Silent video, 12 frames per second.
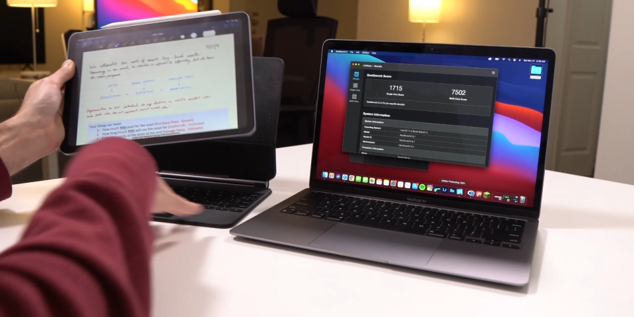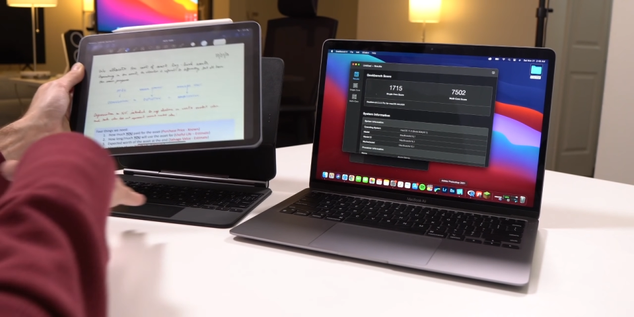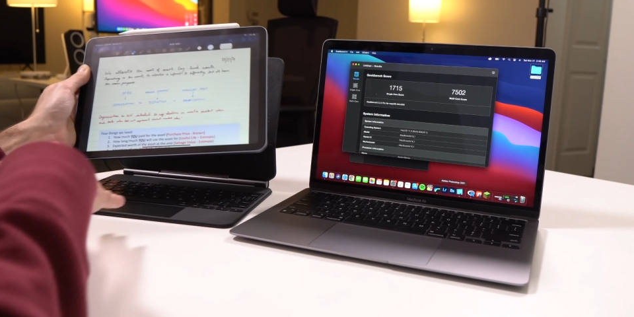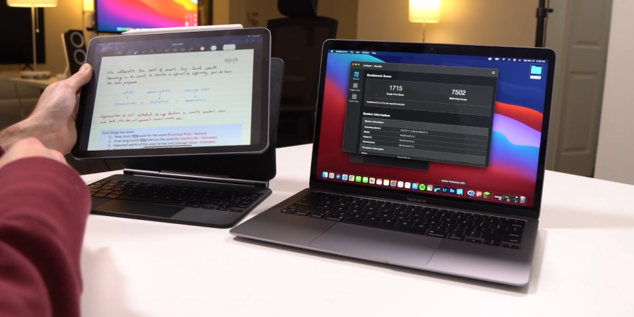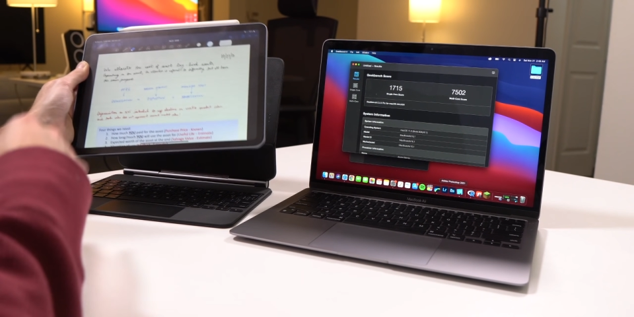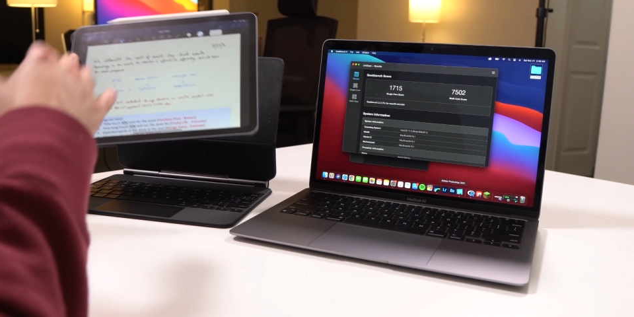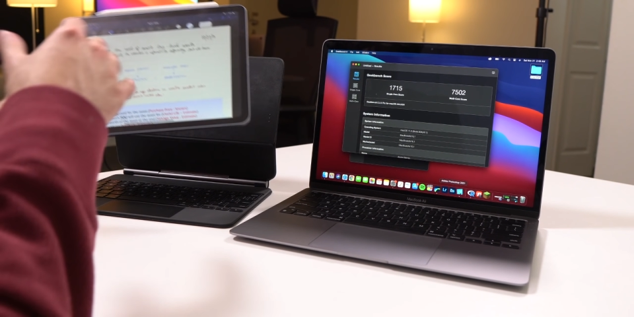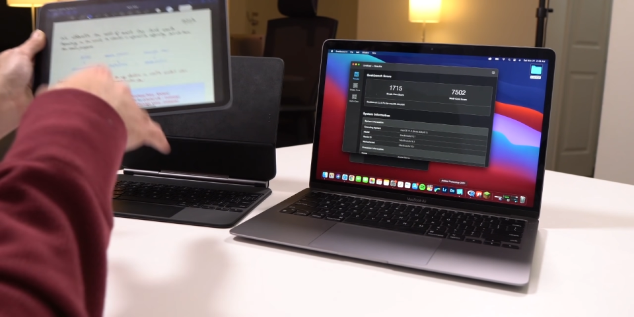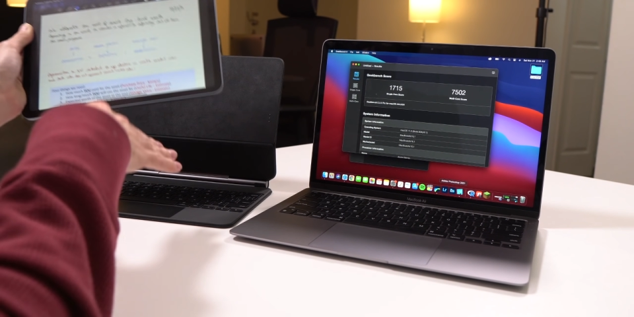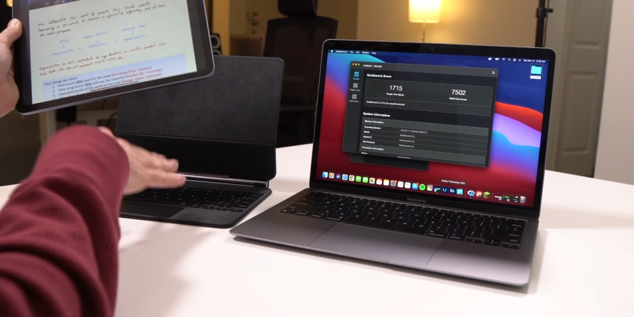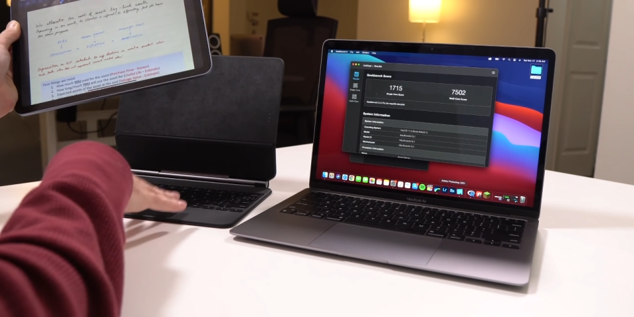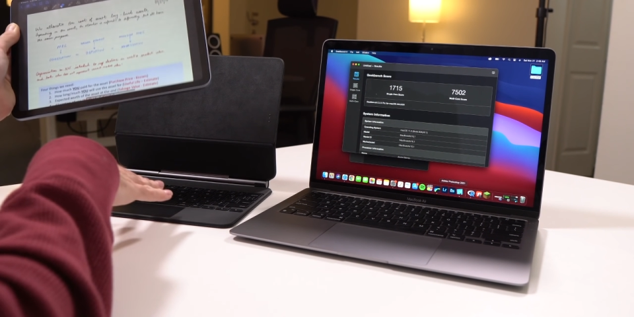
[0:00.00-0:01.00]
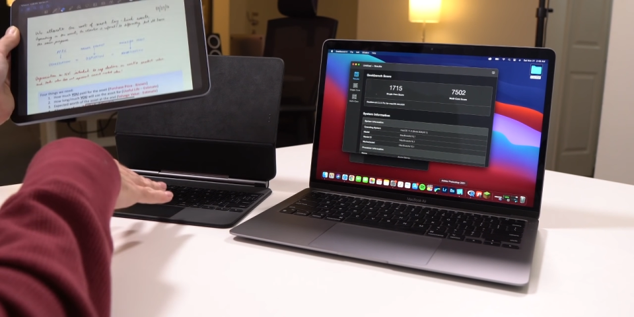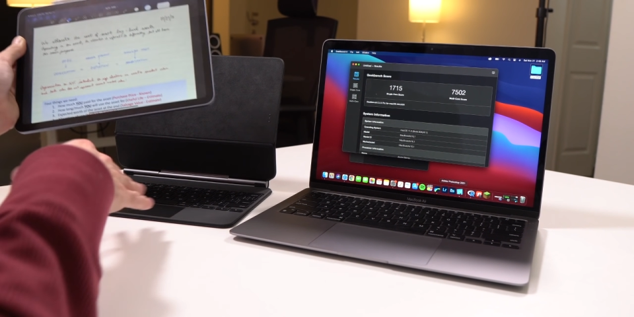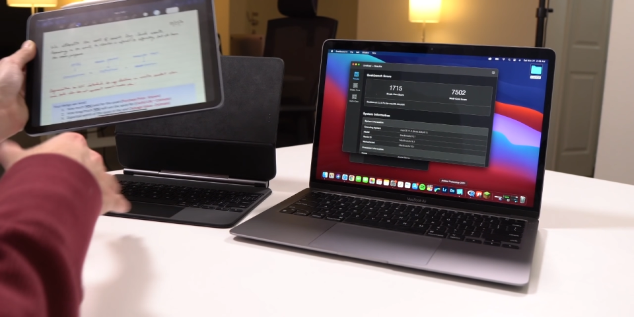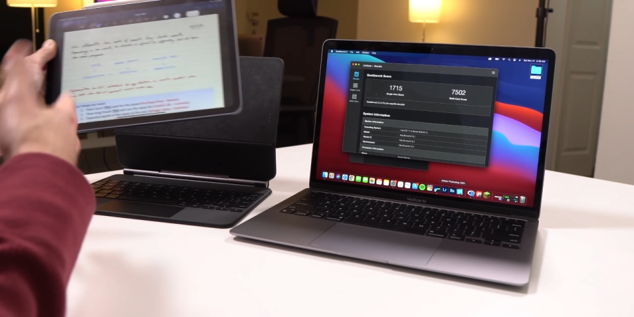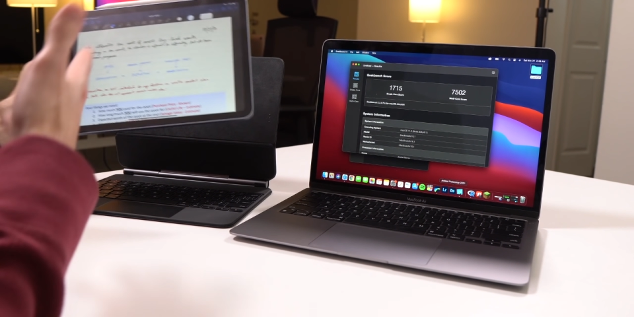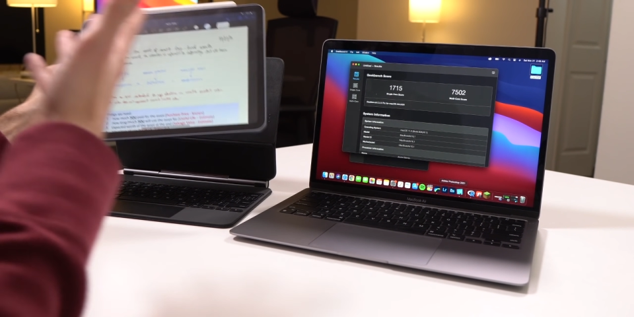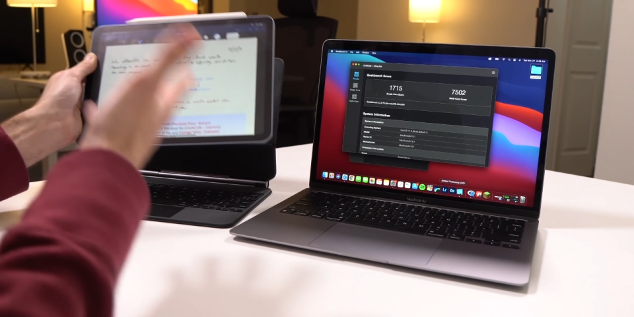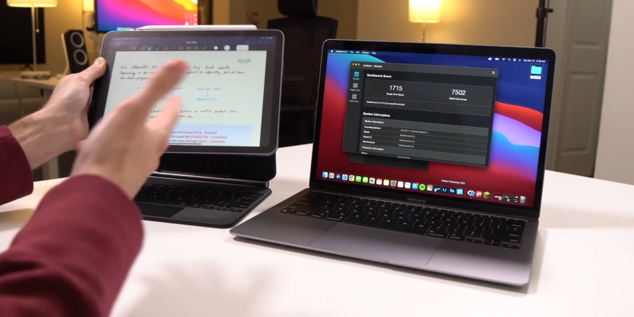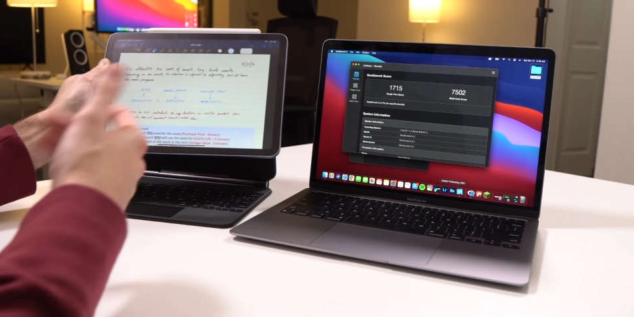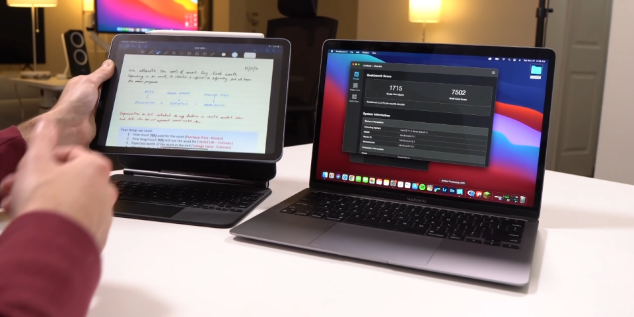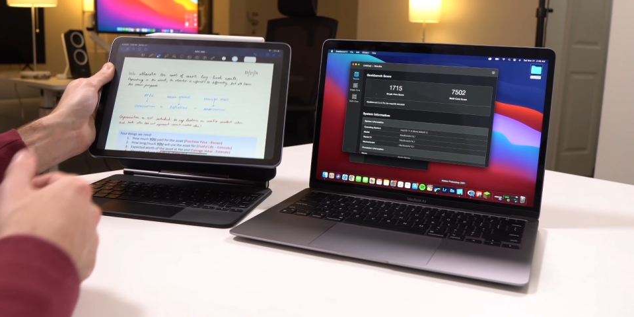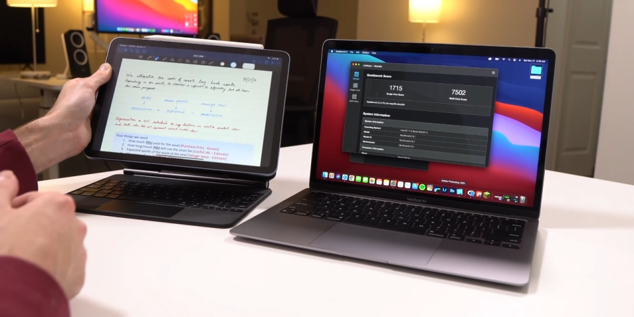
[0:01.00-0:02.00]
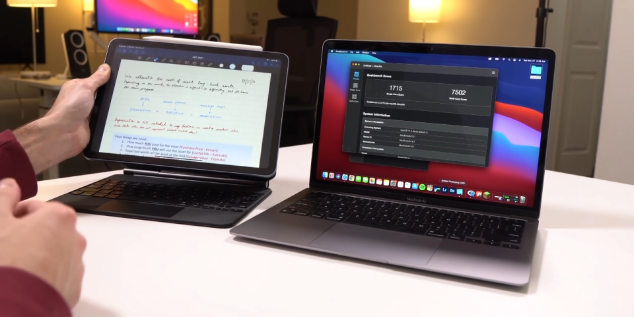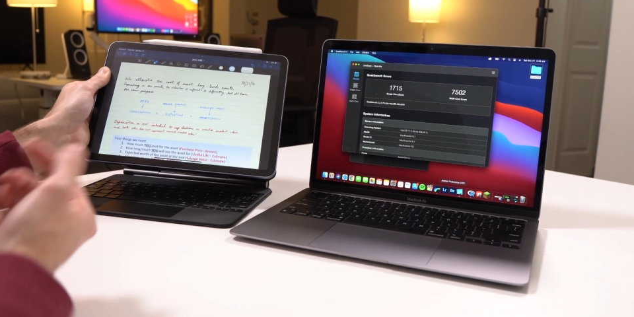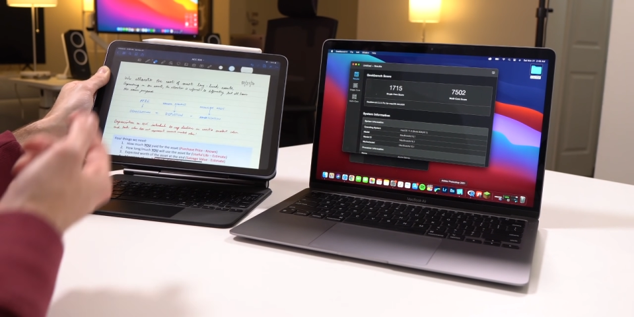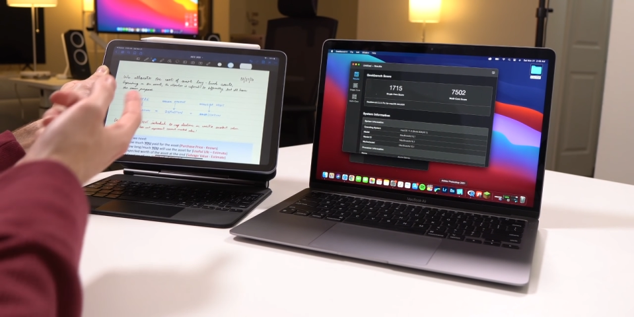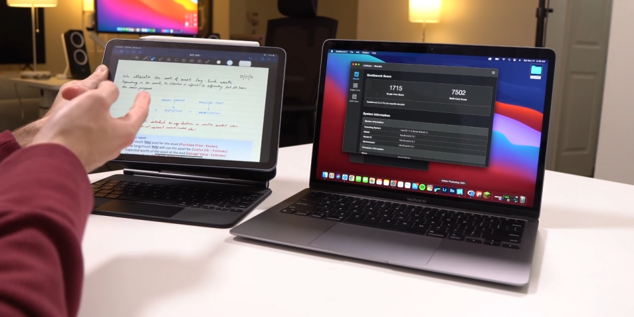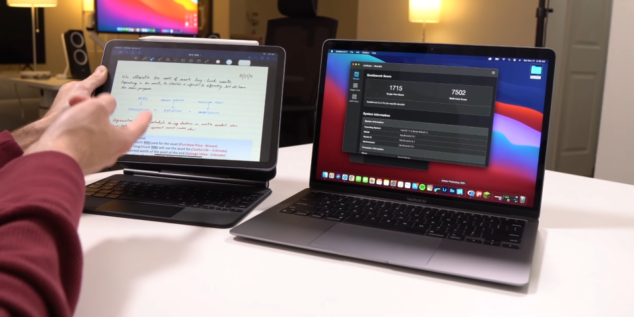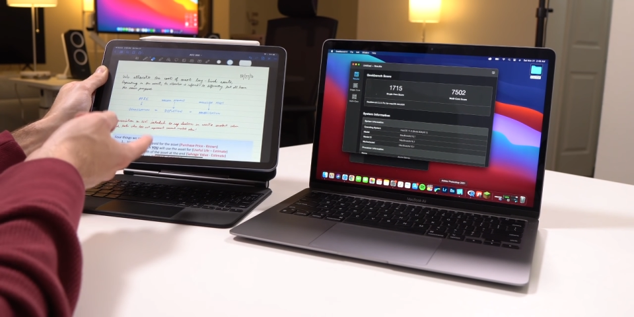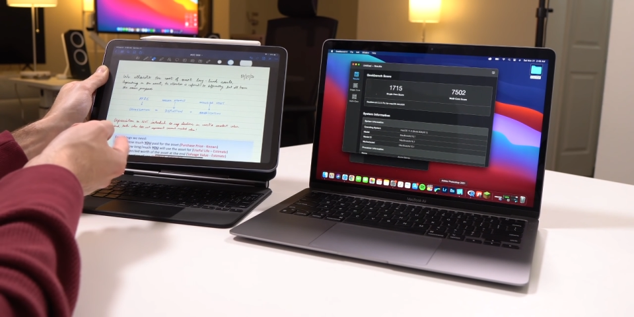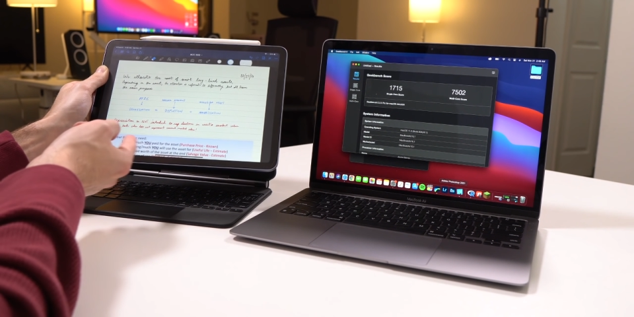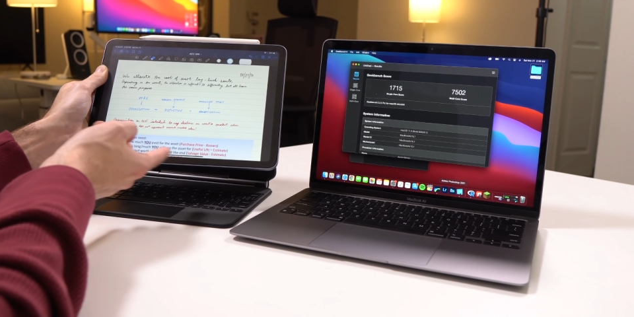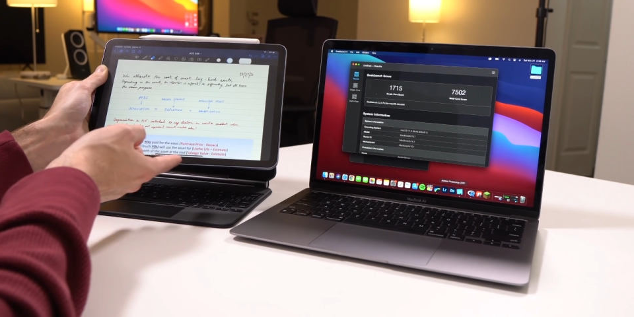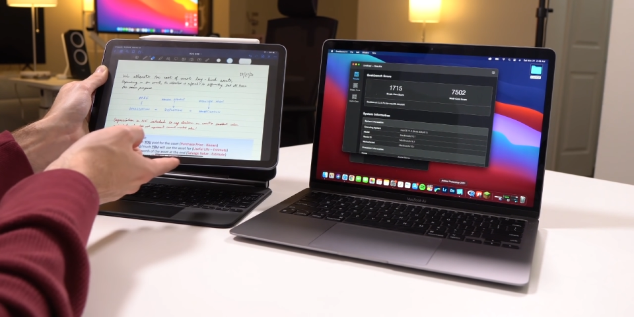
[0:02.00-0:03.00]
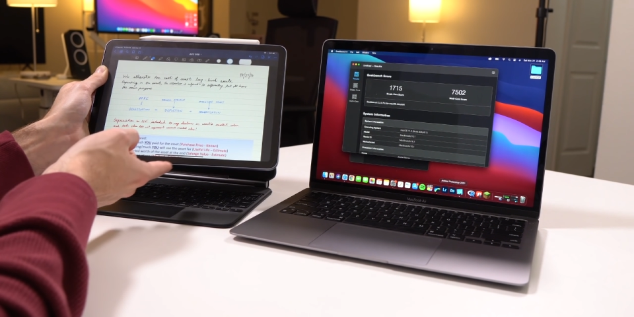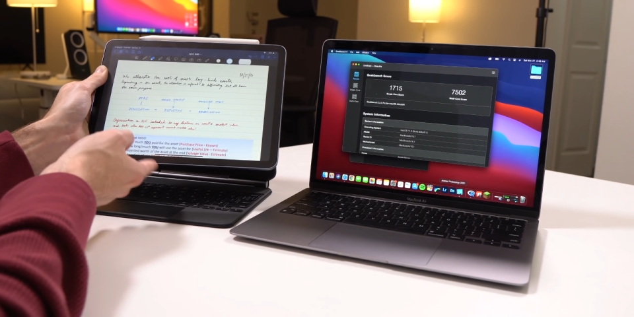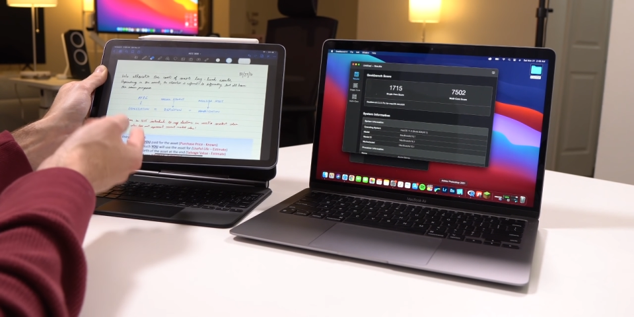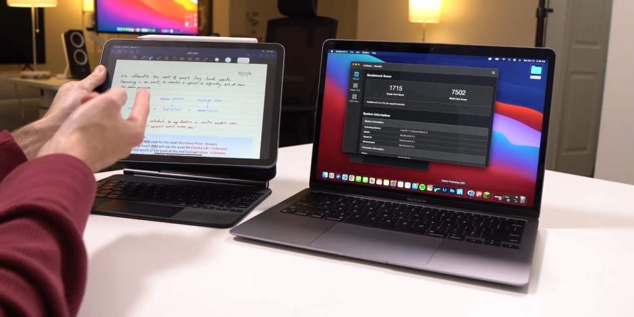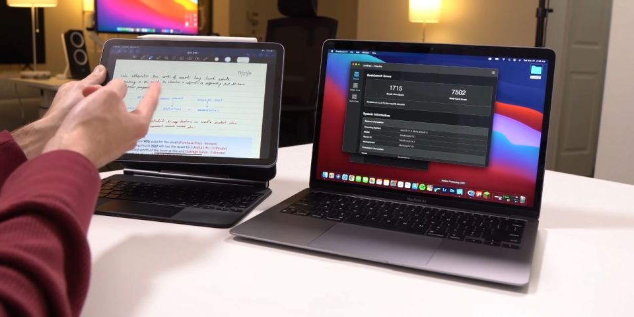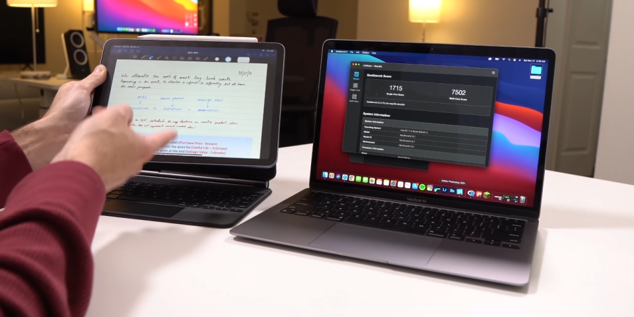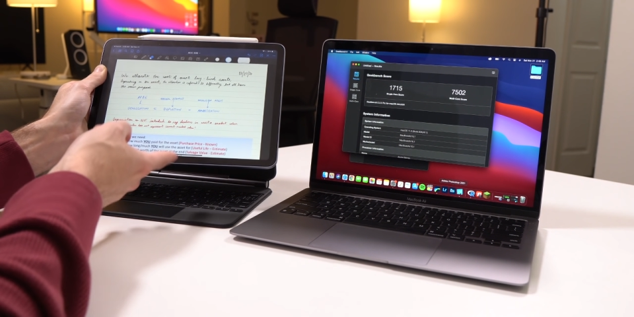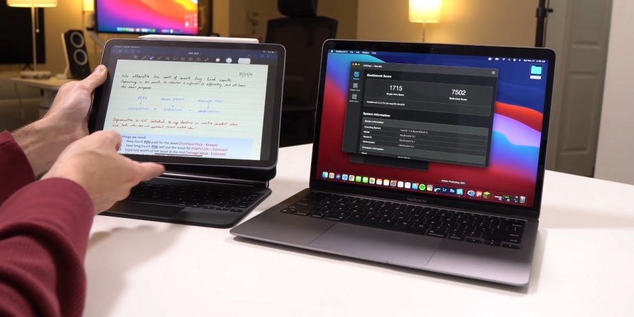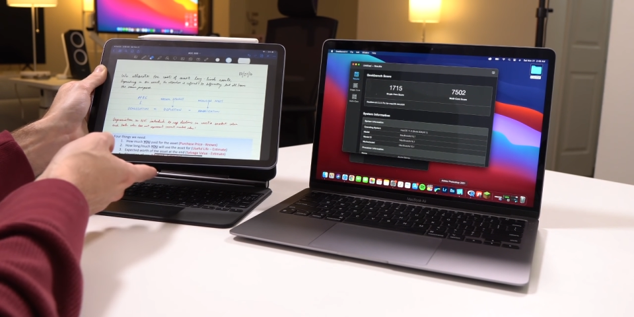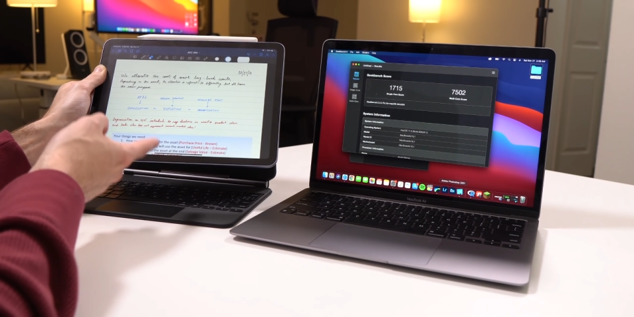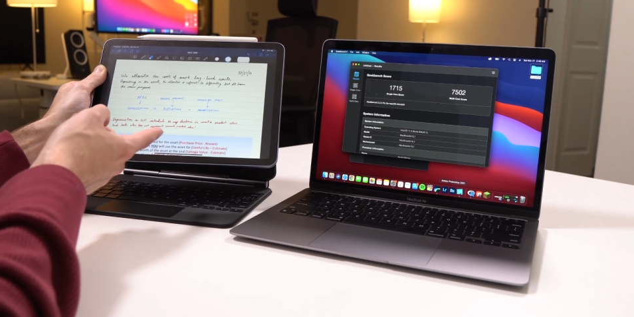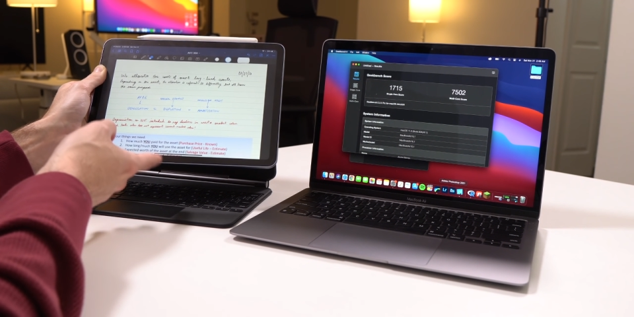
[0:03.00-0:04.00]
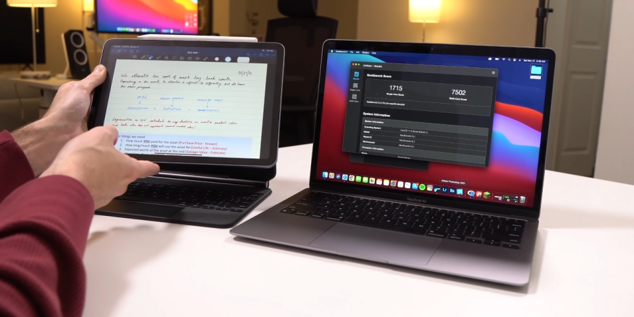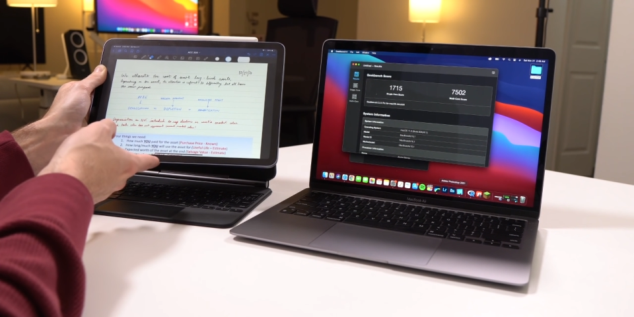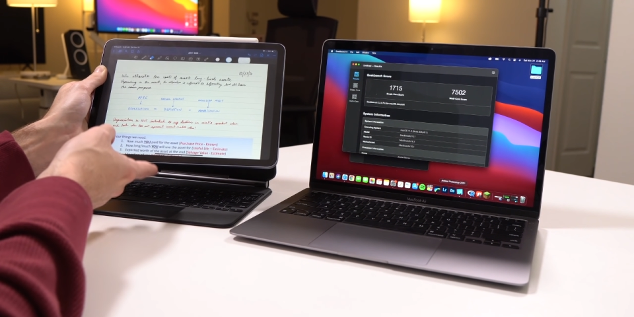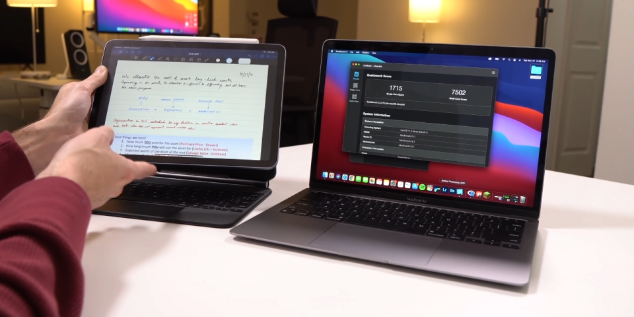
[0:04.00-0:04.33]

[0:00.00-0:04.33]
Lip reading: Nobody's mouth can be seen.